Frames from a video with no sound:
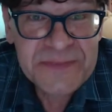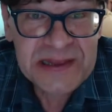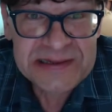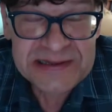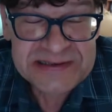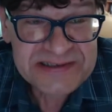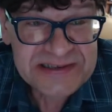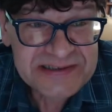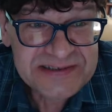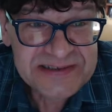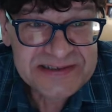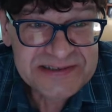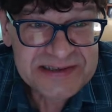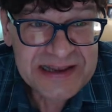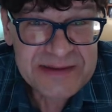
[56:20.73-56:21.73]
unless it's
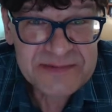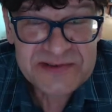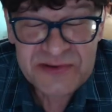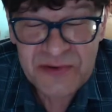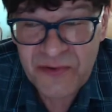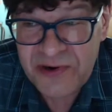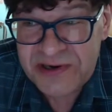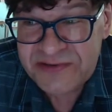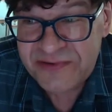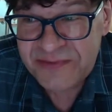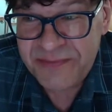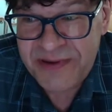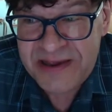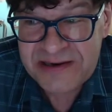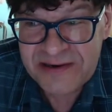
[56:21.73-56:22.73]
the same
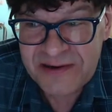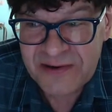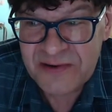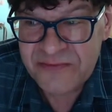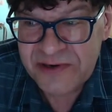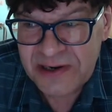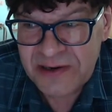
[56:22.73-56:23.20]
stories repeated over